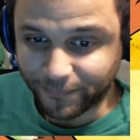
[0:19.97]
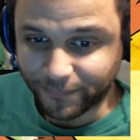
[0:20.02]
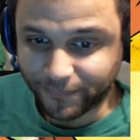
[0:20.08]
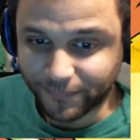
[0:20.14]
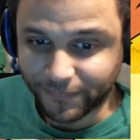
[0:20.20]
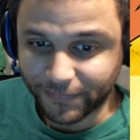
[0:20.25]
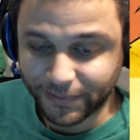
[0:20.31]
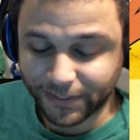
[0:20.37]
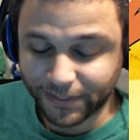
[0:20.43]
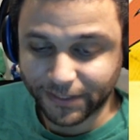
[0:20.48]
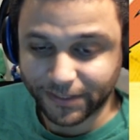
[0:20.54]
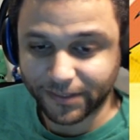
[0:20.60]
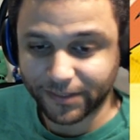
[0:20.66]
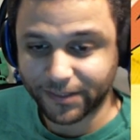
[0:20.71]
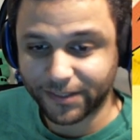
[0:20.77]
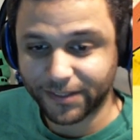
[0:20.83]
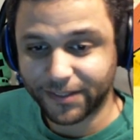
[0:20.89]
Yeah.
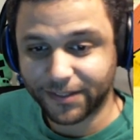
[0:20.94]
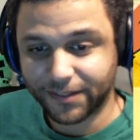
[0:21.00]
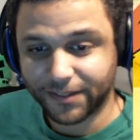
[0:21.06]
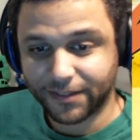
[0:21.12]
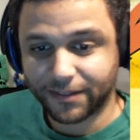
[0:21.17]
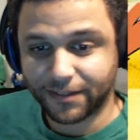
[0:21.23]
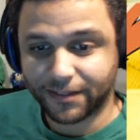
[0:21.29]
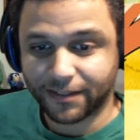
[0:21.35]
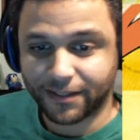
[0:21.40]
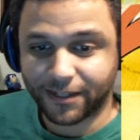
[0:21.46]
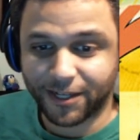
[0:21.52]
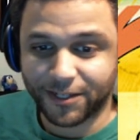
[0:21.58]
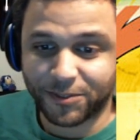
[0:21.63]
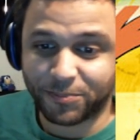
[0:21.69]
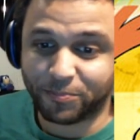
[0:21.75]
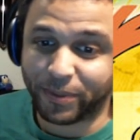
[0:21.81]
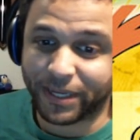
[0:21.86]

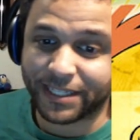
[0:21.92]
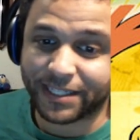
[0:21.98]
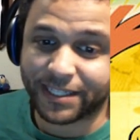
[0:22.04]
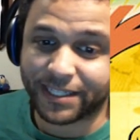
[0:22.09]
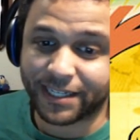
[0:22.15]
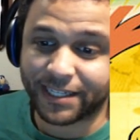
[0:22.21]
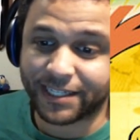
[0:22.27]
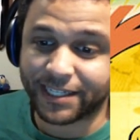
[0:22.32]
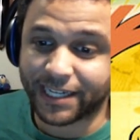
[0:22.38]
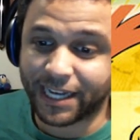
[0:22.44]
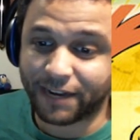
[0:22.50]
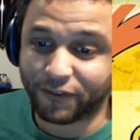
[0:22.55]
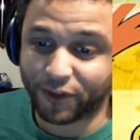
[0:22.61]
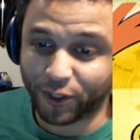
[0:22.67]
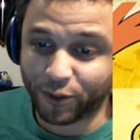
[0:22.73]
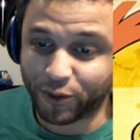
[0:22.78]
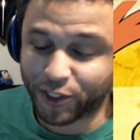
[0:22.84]
Because Benson is an
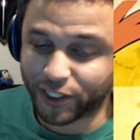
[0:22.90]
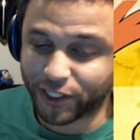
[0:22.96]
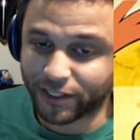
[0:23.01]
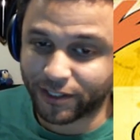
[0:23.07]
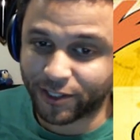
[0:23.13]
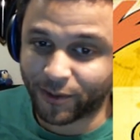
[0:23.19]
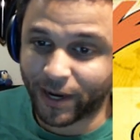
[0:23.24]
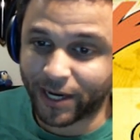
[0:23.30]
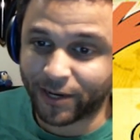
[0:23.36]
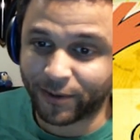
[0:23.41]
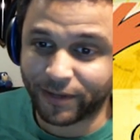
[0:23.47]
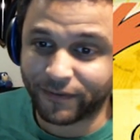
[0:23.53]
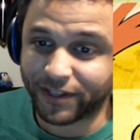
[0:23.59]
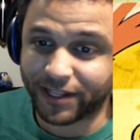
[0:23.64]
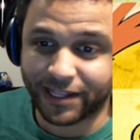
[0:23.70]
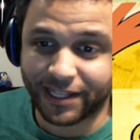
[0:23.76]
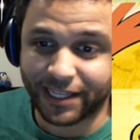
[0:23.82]
evolution, so I don't
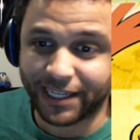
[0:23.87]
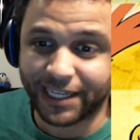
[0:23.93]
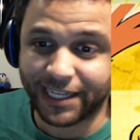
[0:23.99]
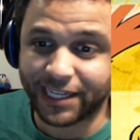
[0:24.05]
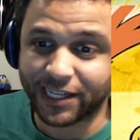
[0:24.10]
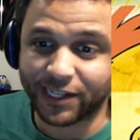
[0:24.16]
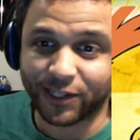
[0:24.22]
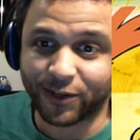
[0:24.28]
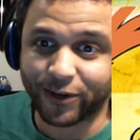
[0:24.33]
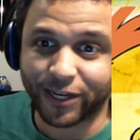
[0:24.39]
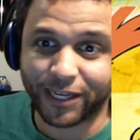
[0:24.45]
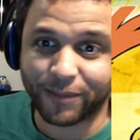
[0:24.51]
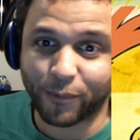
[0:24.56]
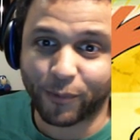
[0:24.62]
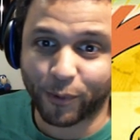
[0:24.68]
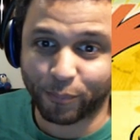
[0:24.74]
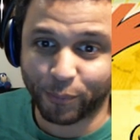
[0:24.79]
even think he can learn
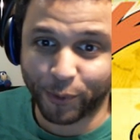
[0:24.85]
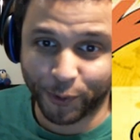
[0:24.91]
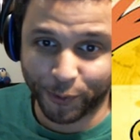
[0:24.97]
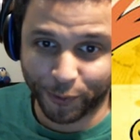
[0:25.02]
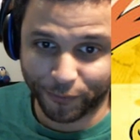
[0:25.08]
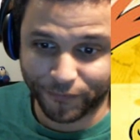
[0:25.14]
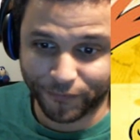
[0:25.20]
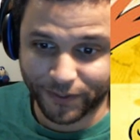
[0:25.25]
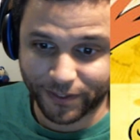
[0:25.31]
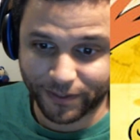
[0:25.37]
any more moves.